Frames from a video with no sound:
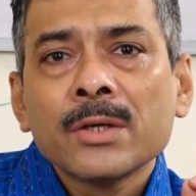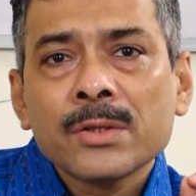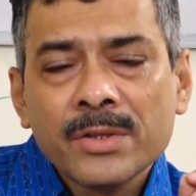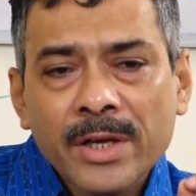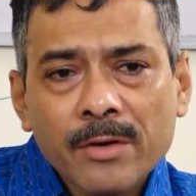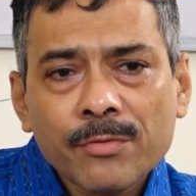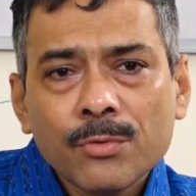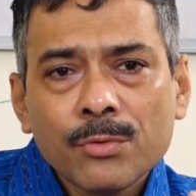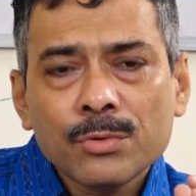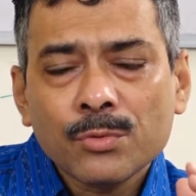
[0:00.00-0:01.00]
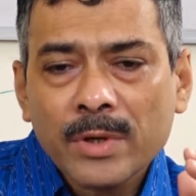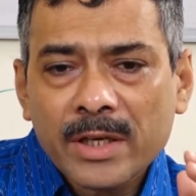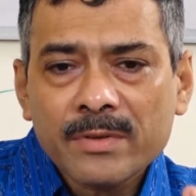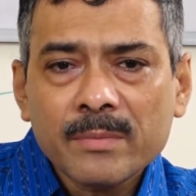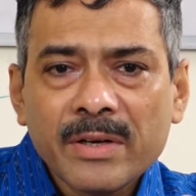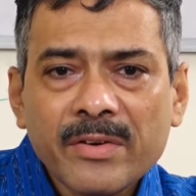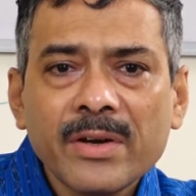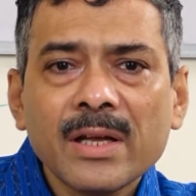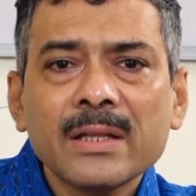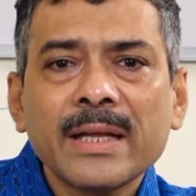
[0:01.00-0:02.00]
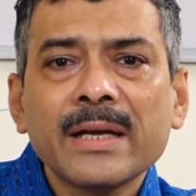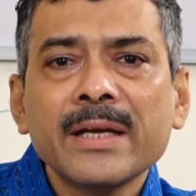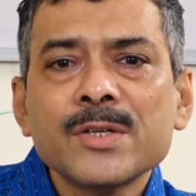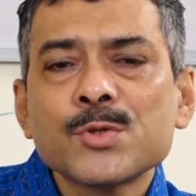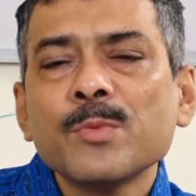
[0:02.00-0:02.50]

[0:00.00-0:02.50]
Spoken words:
therefore, whatever material that needs